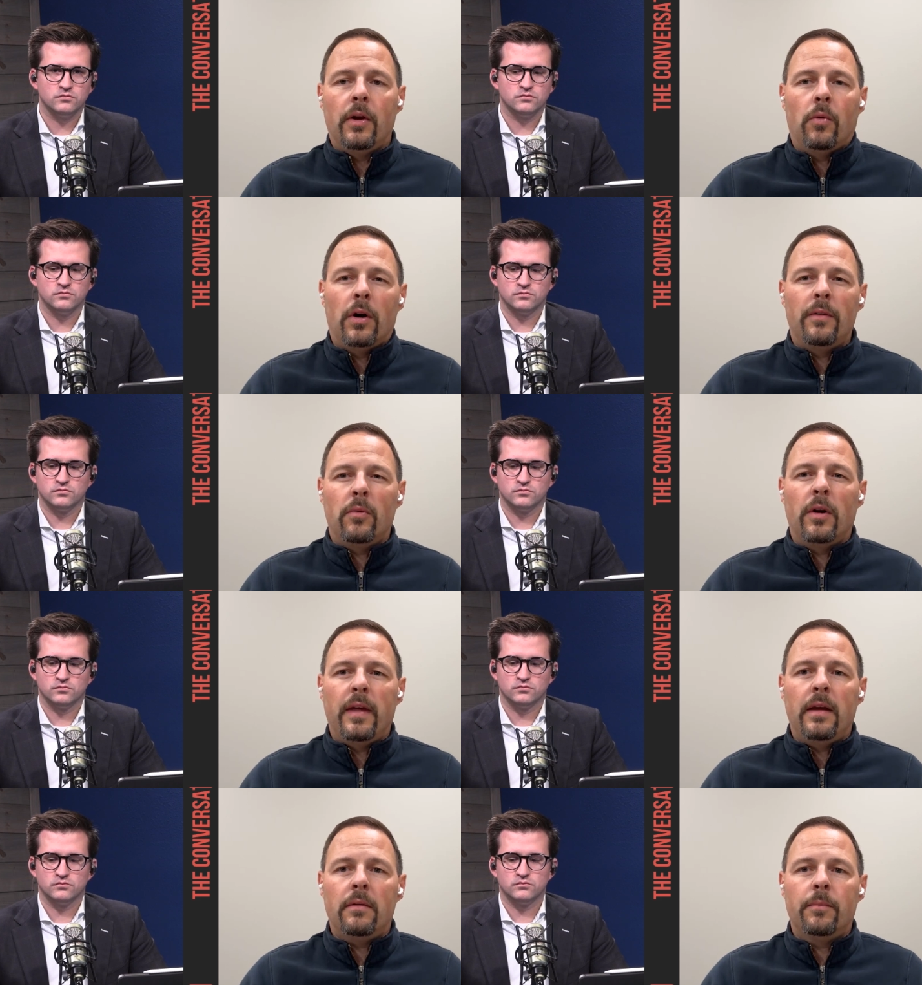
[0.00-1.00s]
Speaker 1: know where where
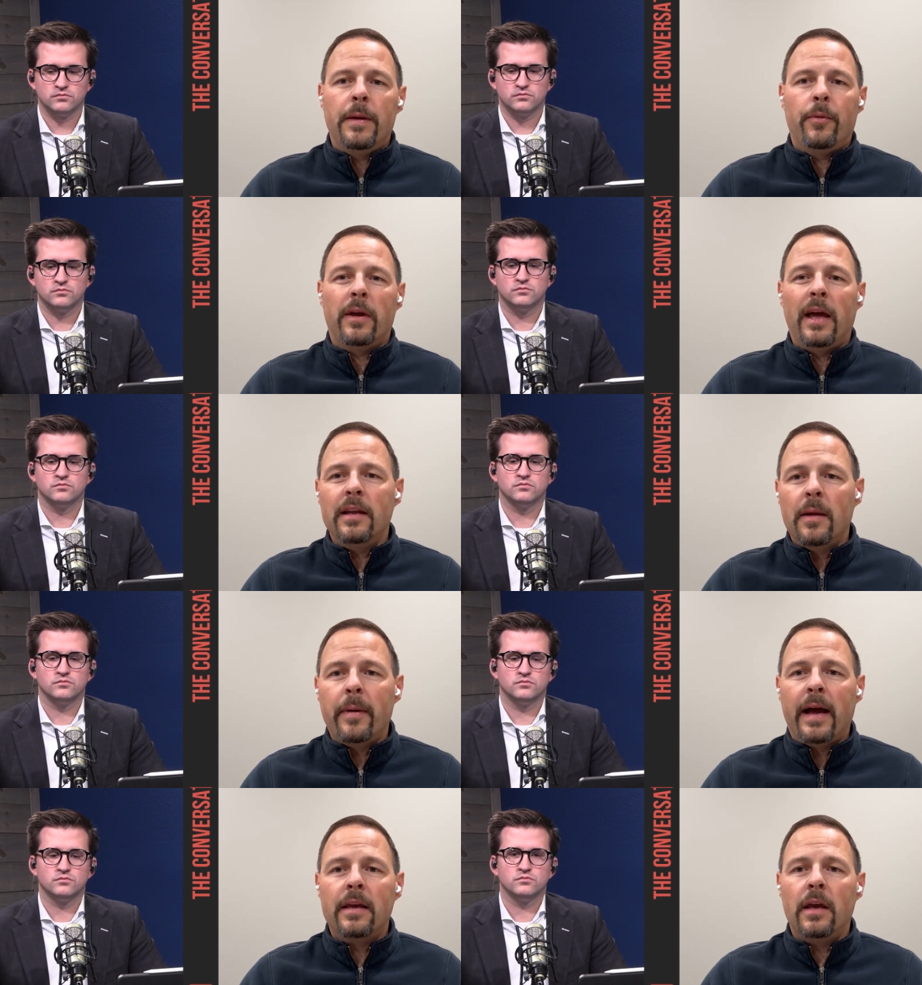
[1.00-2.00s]
they people can get
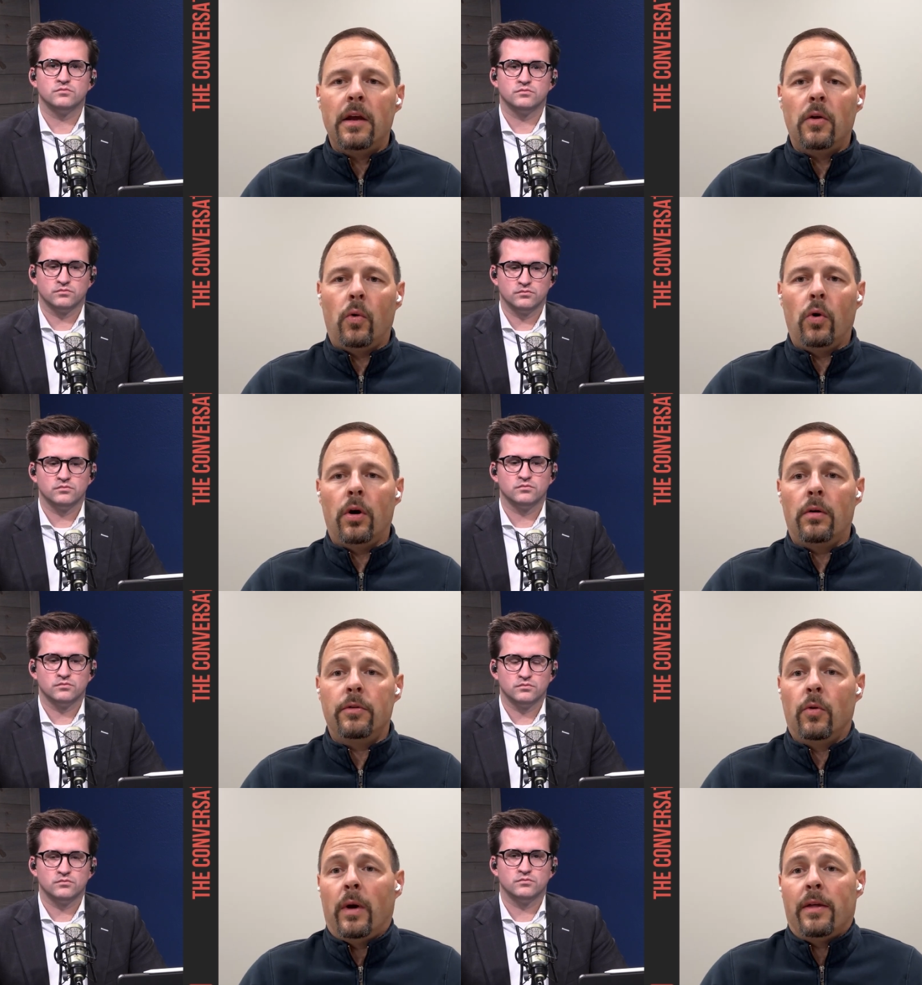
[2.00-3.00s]
back in or
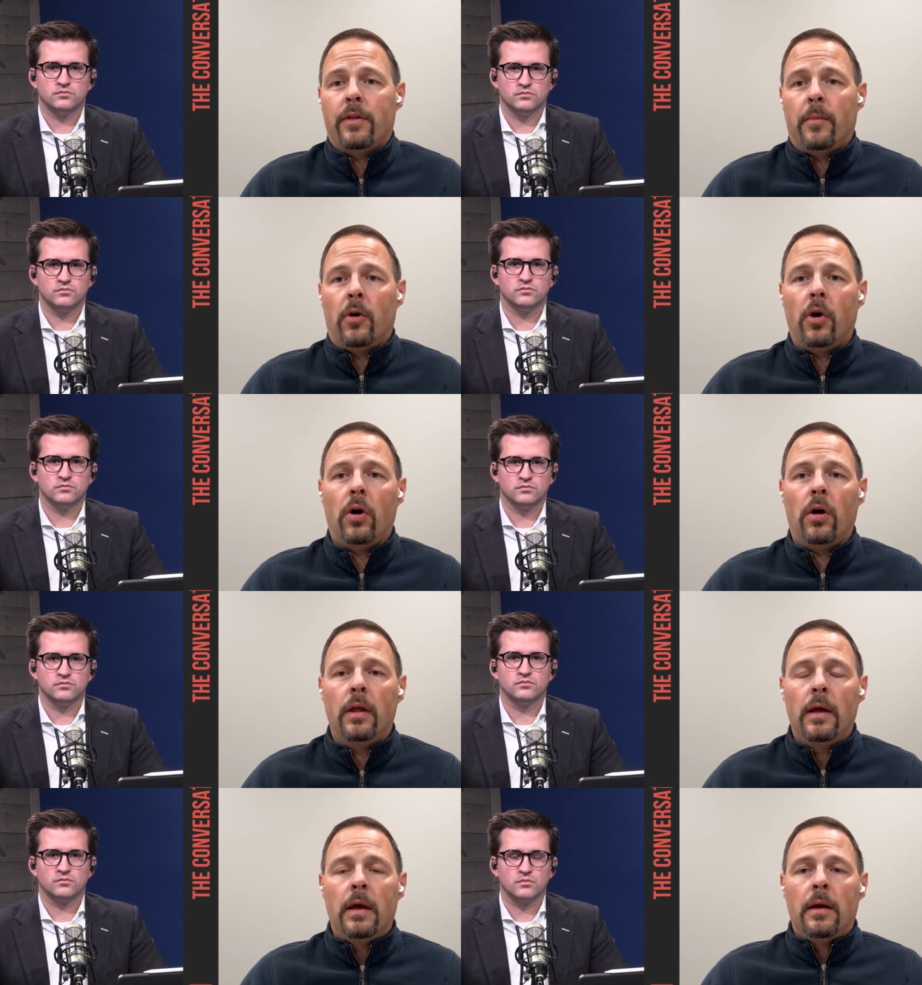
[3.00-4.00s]
do away with them at all.
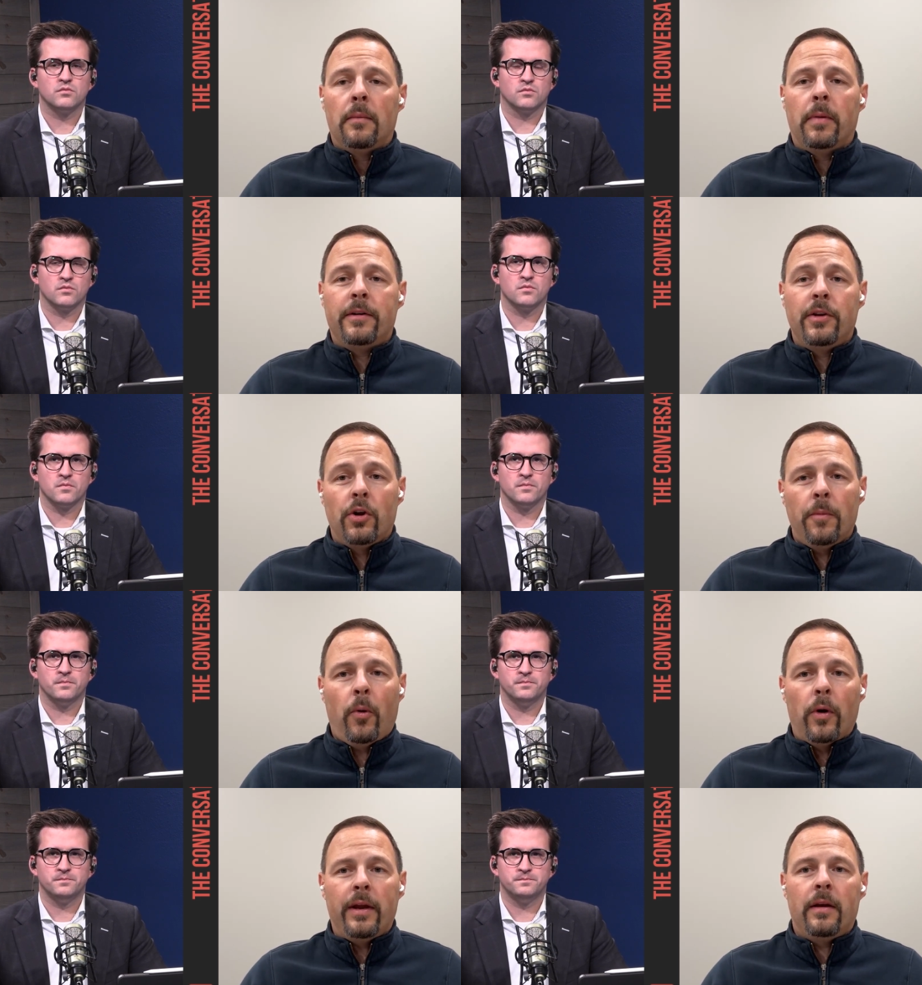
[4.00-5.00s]
But to your
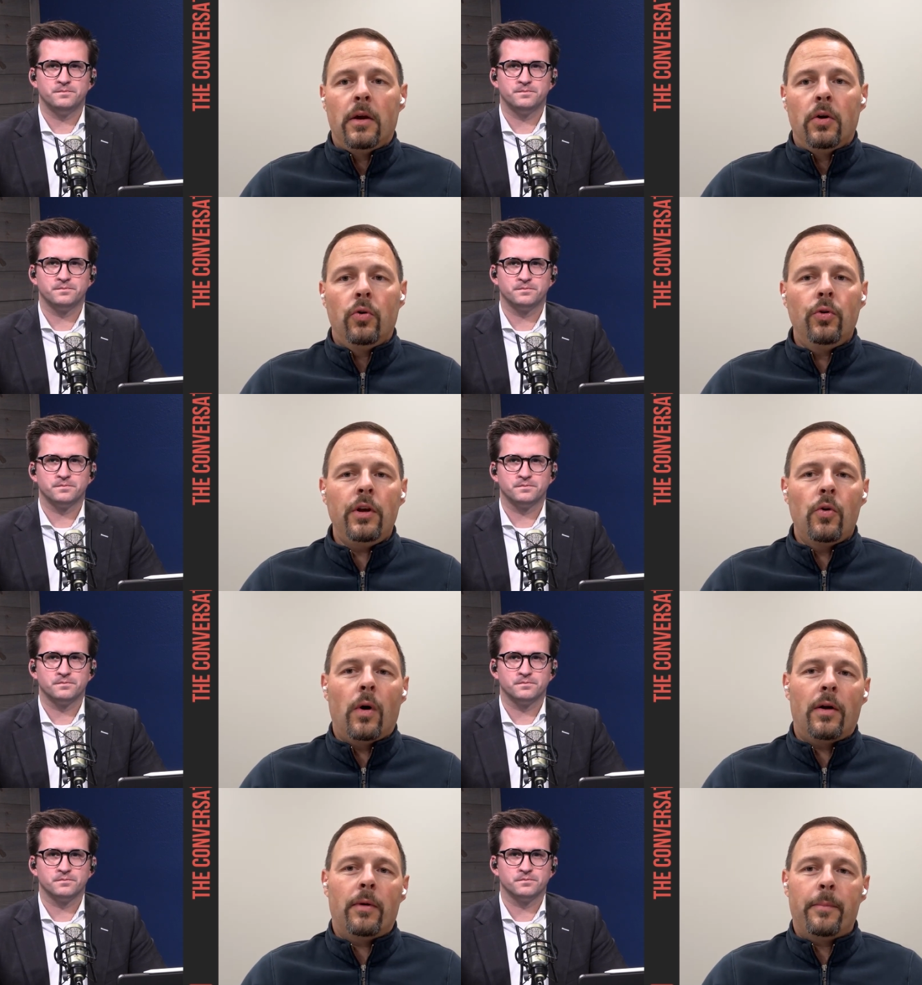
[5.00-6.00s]
point, who do you
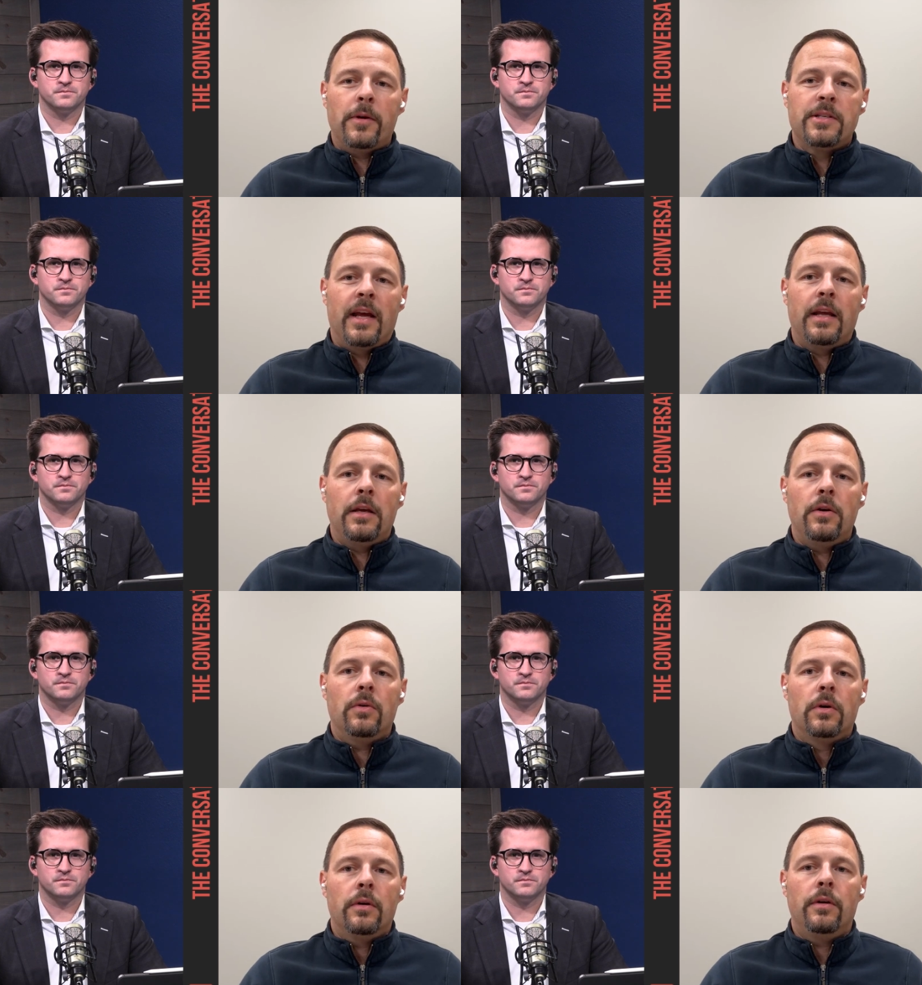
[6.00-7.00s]
want representing you?
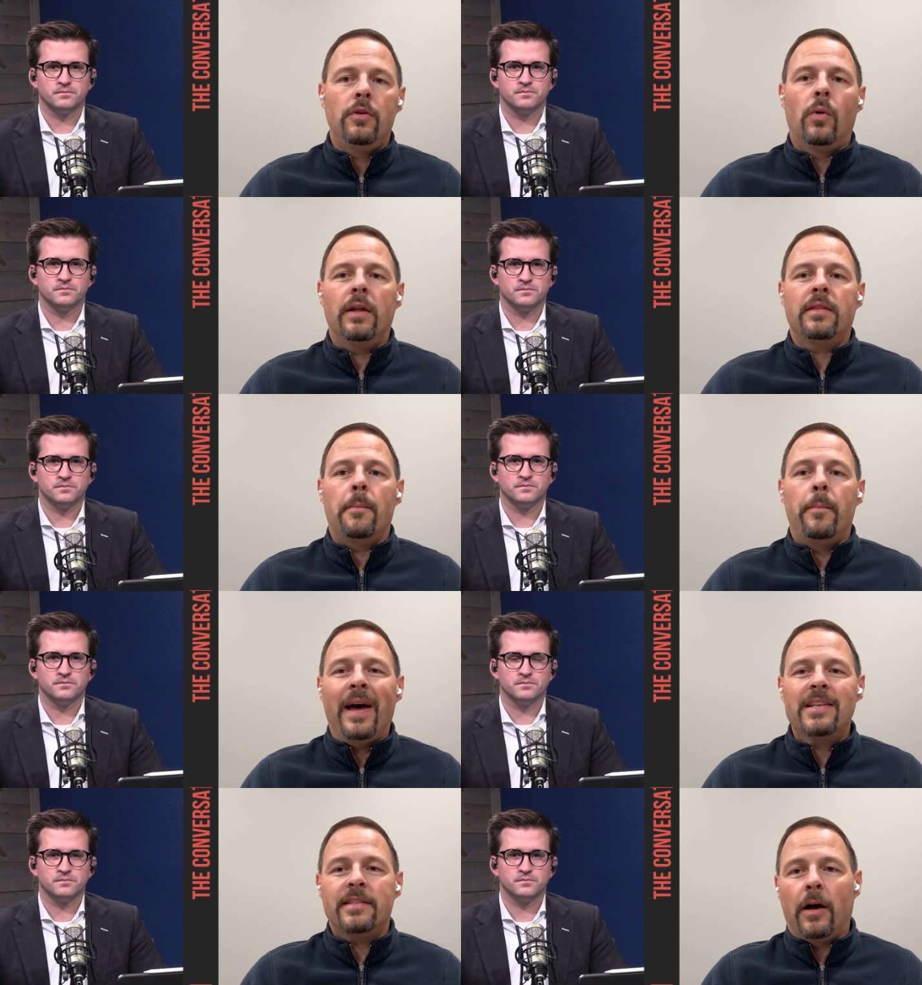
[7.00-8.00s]
Do you want the
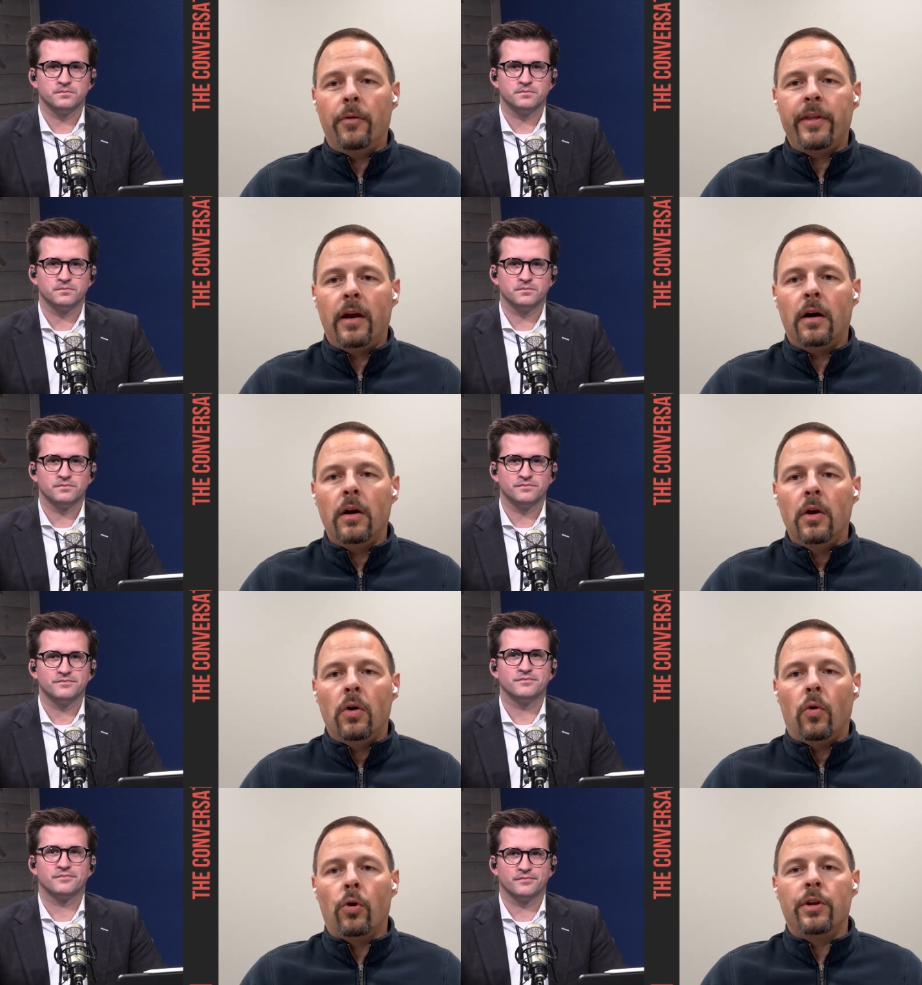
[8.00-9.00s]
best out there,
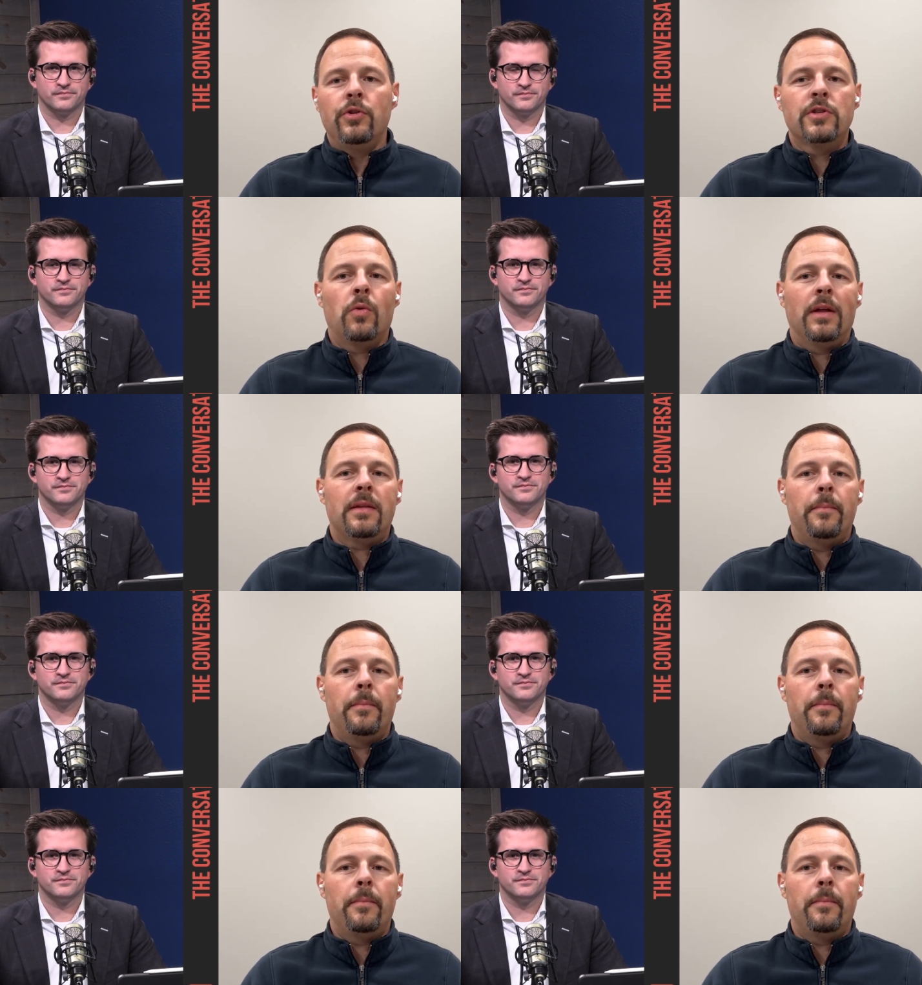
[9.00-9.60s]
or do you just want the